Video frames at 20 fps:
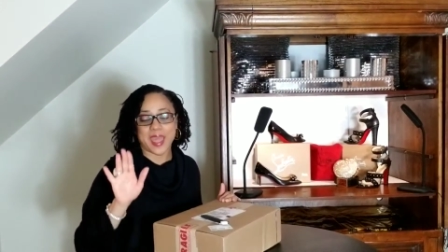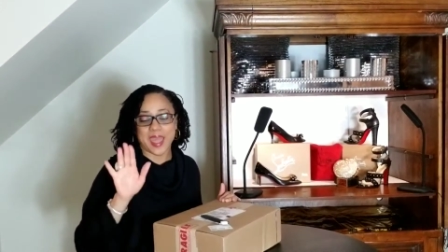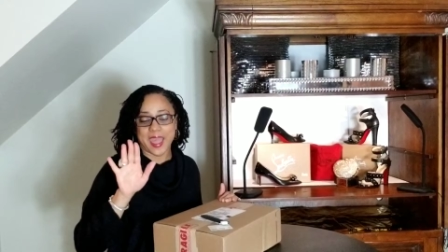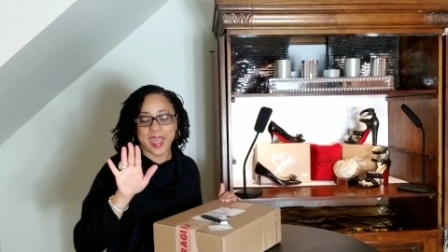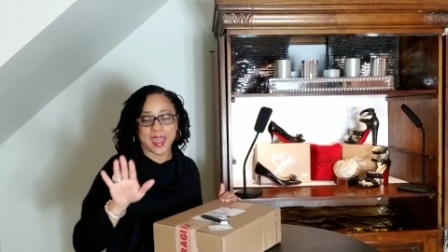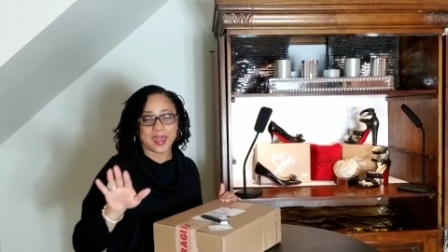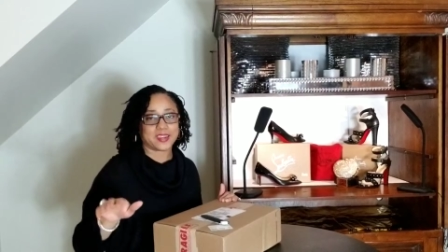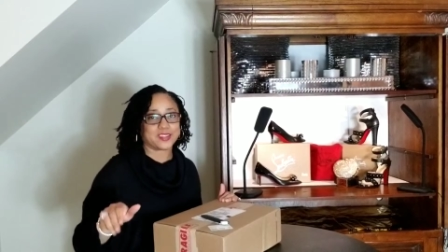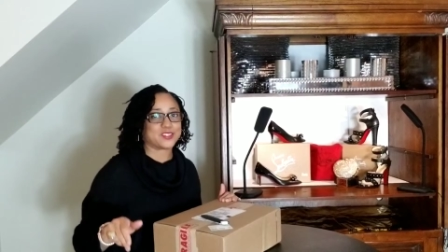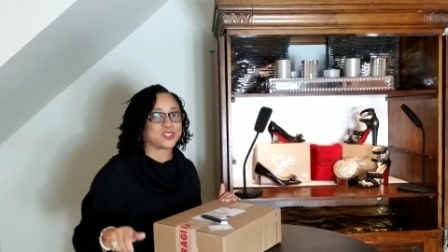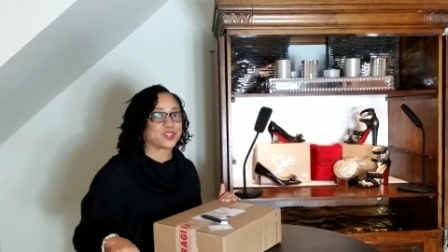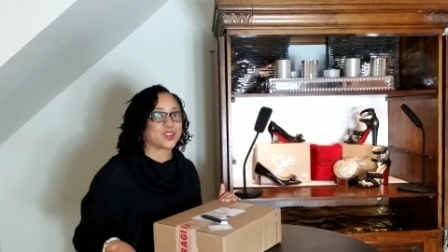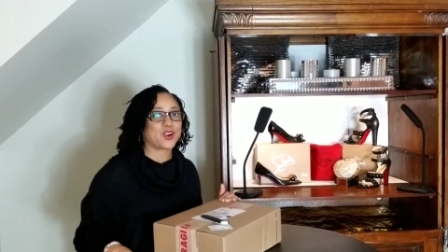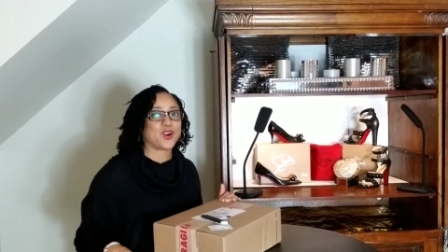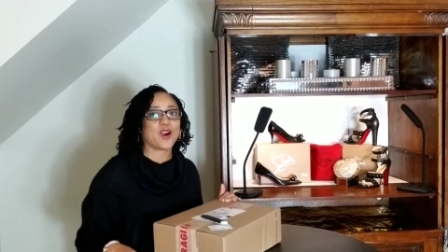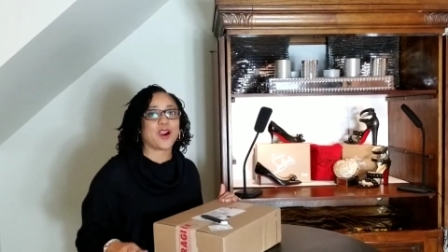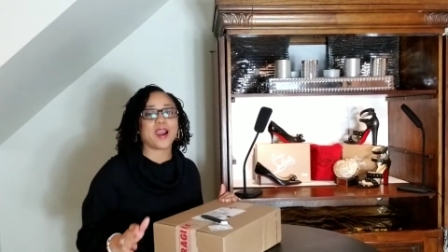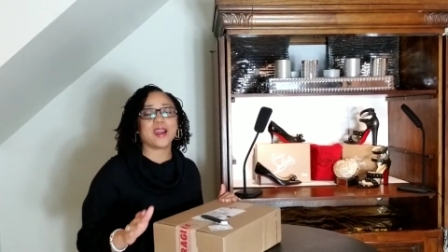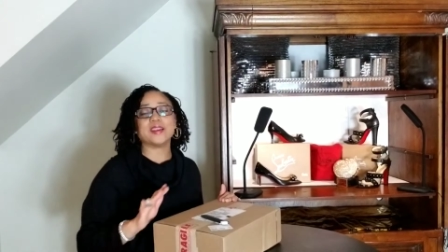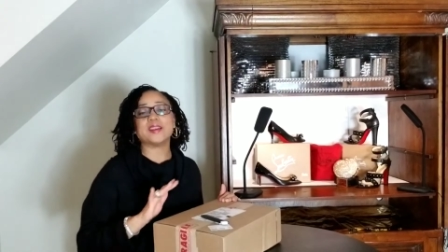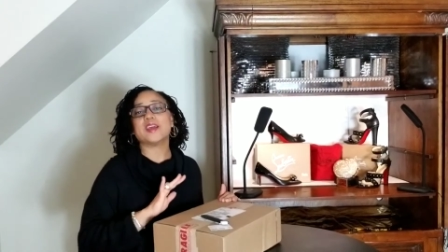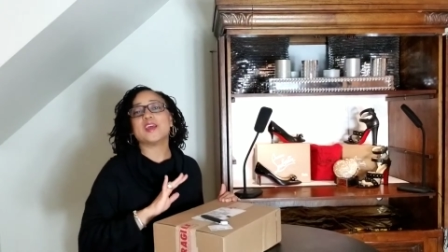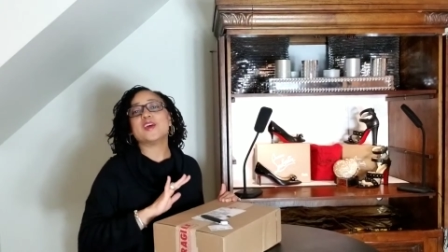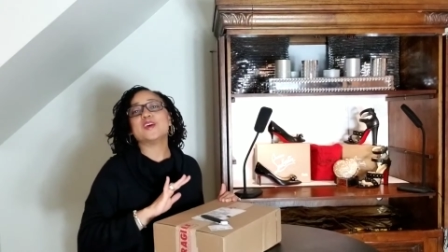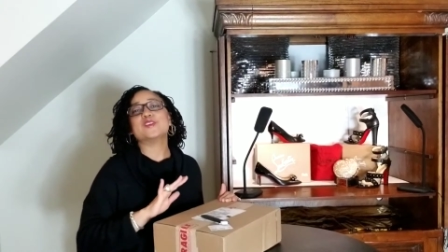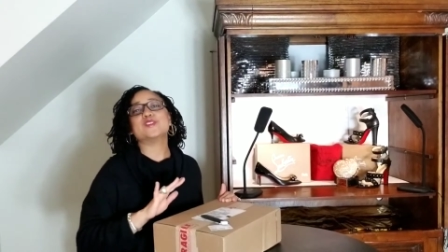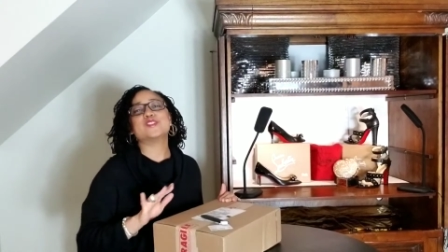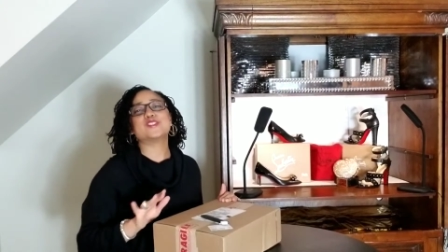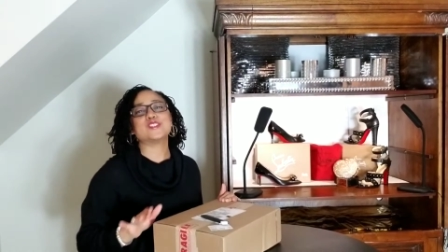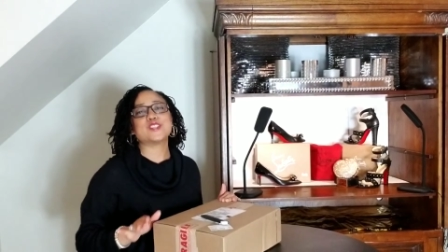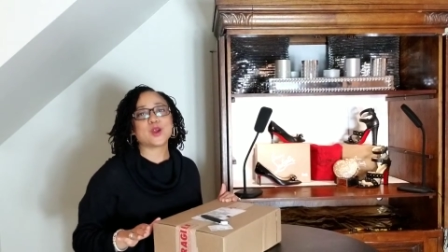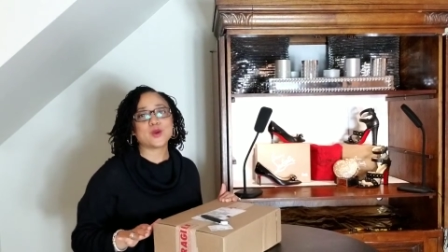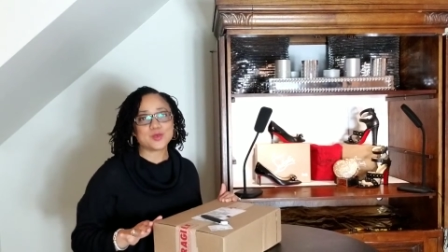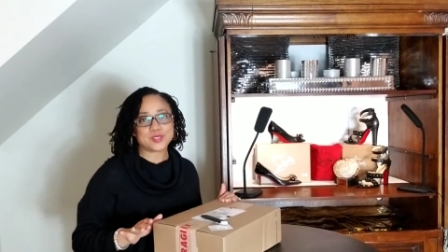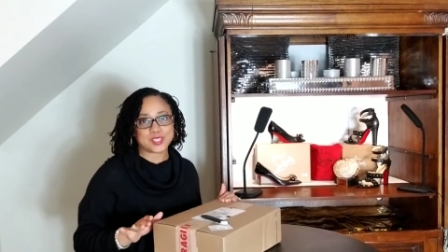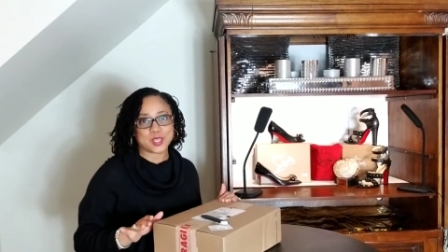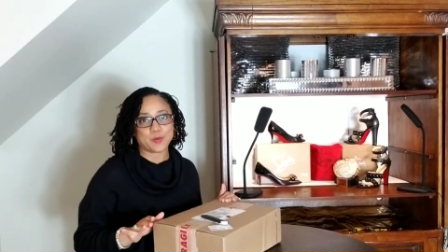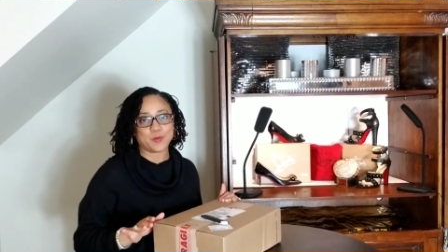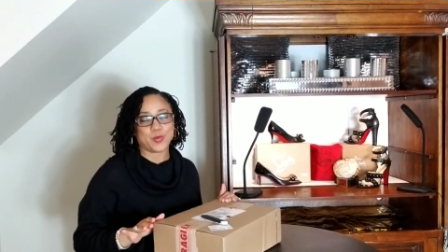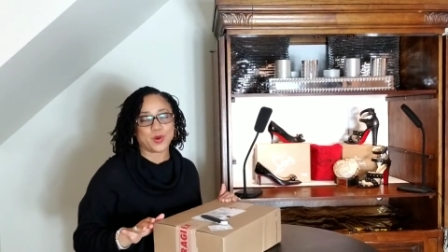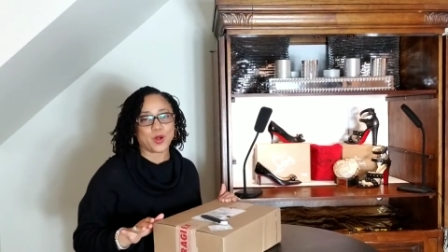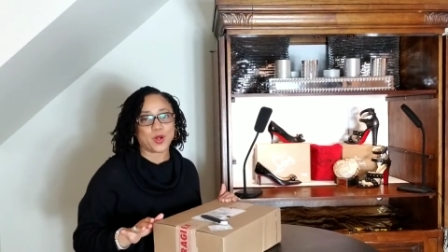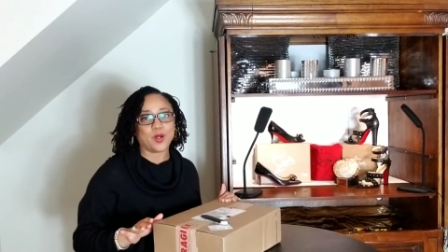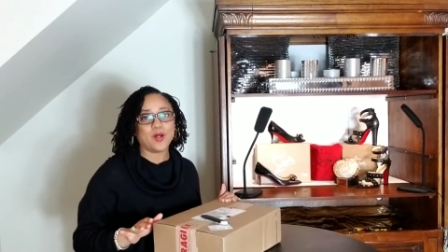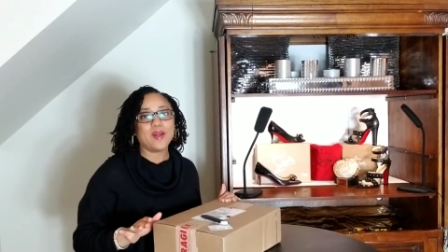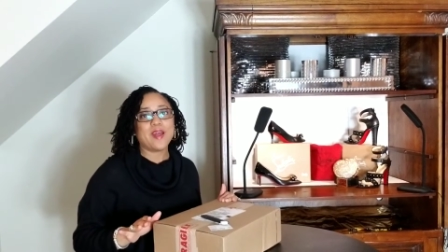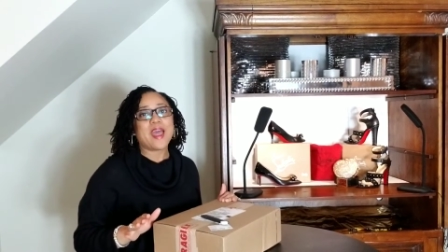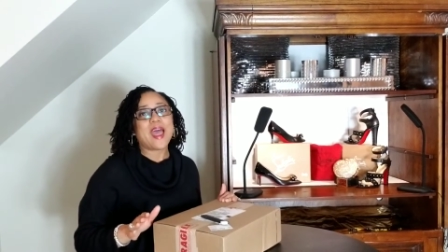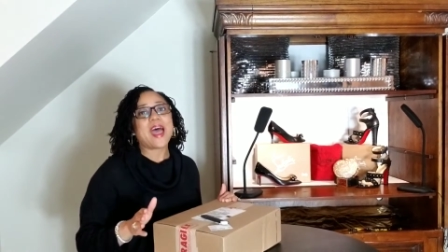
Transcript: add it to cart. So simple.